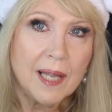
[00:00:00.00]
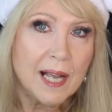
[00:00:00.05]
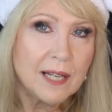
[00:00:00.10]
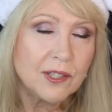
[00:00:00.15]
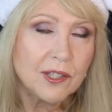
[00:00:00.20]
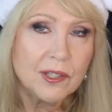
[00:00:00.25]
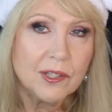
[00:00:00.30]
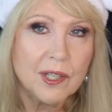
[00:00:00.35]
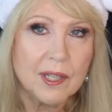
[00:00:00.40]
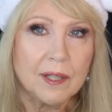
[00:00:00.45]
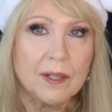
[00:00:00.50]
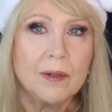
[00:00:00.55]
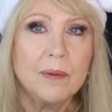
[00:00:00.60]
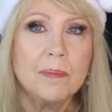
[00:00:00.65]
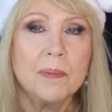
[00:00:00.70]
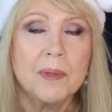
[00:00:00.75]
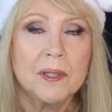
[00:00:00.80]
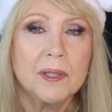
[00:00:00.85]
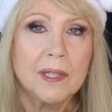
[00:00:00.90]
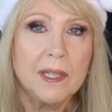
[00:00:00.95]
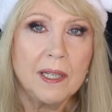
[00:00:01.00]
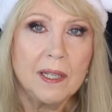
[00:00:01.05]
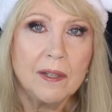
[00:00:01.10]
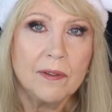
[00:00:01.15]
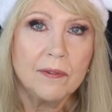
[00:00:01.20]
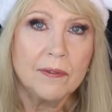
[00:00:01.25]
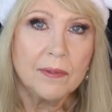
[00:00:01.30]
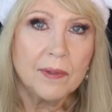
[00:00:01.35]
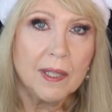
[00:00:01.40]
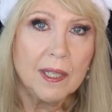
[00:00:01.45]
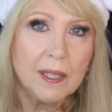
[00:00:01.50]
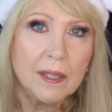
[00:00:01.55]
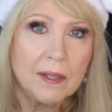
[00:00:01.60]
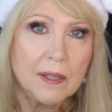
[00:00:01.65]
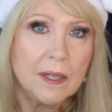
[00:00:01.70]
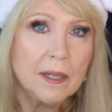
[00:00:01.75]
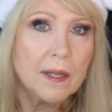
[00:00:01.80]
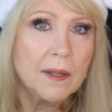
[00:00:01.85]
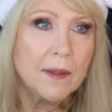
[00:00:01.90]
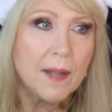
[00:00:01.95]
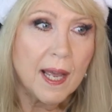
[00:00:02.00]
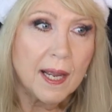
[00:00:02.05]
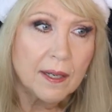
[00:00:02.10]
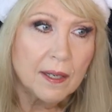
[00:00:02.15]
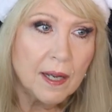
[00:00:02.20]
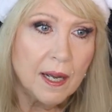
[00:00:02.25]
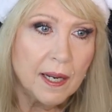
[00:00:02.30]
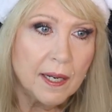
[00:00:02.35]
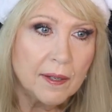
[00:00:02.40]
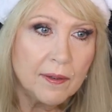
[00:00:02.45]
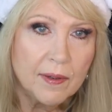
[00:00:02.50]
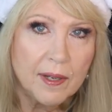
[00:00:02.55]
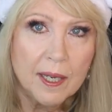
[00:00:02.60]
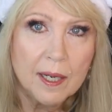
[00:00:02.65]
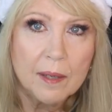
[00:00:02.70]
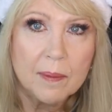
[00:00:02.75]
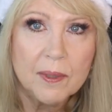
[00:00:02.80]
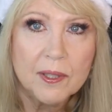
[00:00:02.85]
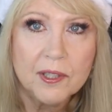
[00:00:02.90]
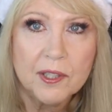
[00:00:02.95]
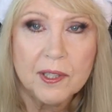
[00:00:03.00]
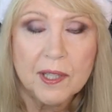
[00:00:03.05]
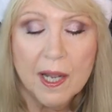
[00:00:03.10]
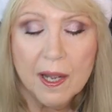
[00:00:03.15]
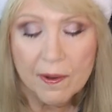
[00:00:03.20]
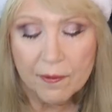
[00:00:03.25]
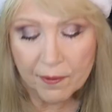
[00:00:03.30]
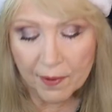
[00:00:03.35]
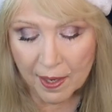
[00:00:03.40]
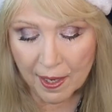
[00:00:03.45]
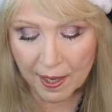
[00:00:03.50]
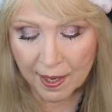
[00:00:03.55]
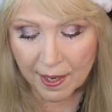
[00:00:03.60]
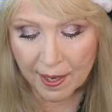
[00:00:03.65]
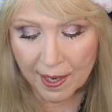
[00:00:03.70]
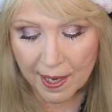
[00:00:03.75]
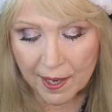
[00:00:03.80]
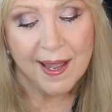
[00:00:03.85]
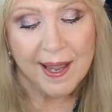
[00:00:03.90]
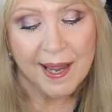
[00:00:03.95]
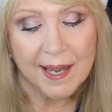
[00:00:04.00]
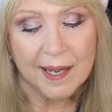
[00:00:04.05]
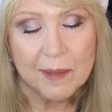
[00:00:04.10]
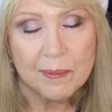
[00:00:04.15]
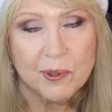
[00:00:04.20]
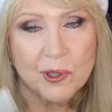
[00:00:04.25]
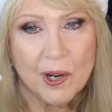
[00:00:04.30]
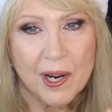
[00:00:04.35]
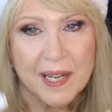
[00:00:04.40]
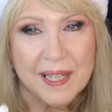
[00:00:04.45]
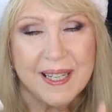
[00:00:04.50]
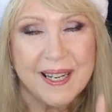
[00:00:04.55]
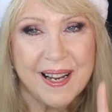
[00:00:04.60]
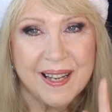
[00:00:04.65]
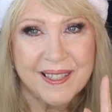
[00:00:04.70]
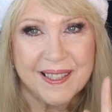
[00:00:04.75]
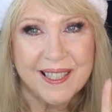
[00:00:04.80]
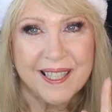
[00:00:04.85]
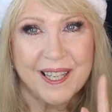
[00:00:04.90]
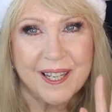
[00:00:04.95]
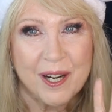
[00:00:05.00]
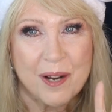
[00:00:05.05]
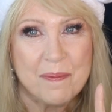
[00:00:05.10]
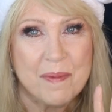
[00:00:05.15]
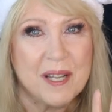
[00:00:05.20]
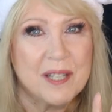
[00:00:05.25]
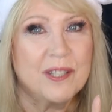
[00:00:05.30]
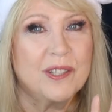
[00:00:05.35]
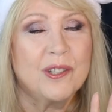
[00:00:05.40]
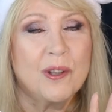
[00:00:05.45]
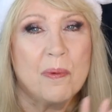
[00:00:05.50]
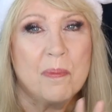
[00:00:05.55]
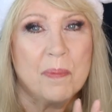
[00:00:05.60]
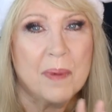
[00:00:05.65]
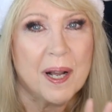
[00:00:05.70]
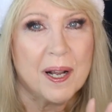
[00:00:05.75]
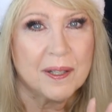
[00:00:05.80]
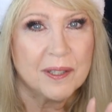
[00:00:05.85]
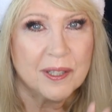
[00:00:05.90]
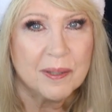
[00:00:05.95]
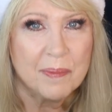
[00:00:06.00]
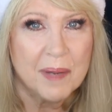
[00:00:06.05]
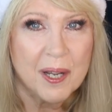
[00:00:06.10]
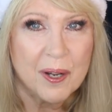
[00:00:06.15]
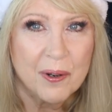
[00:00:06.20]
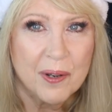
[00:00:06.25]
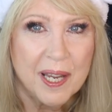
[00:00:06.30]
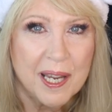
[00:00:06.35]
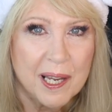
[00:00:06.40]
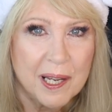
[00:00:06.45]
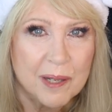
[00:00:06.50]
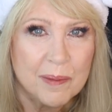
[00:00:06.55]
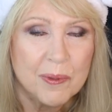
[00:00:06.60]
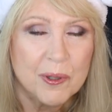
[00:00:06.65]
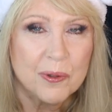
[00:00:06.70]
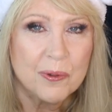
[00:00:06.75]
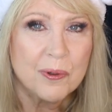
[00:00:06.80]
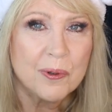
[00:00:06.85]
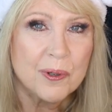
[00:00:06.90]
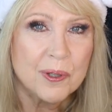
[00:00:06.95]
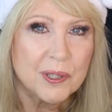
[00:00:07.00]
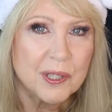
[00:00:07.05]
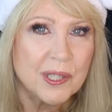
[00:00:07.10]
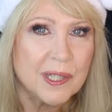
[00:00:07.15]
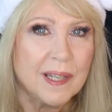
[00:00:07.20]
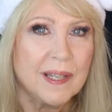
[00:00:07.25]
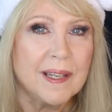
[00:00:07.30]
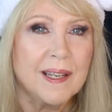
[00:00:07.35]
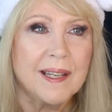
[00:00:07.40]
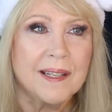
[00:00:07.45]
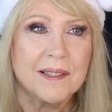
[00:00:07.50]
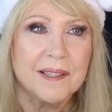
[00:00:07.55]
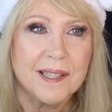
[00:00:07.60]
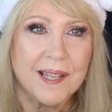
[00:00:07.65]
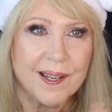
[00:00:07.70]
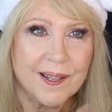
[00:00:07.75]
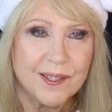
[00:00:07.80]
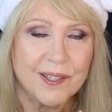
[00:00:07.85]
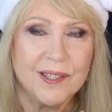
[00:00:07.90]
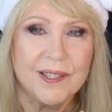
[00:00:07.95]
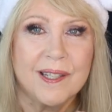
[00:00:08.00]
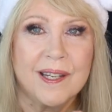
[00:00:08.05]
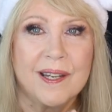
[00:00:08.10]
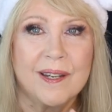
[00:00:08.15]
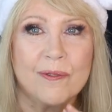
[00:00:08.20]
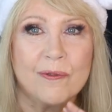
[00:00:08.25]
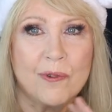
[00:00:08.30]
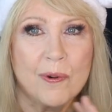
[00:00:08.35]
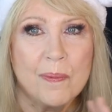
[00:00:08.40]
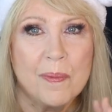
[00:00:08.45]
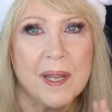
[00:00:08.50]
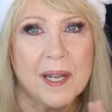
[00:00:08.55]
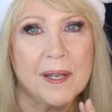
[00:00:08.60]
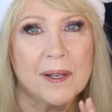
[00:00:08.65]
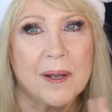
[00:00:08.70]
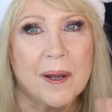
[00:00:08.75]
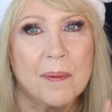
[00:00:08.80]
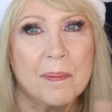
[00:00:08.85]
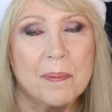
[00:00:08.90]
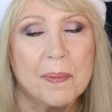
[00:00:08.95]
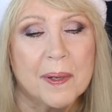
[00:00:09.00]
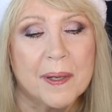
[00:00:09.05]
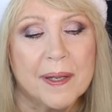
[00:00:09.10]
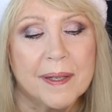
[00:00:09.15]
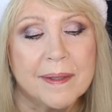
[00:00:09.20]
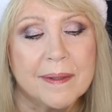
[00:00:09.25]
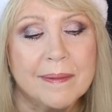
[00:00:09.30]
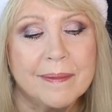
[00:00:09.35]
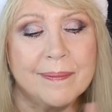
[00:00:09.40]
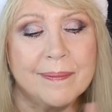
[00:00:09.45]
lashes. I don't believe in that kind of animal stuff. And I'm trying not to get on my soapbox about animal cruelty and testing for makeup, but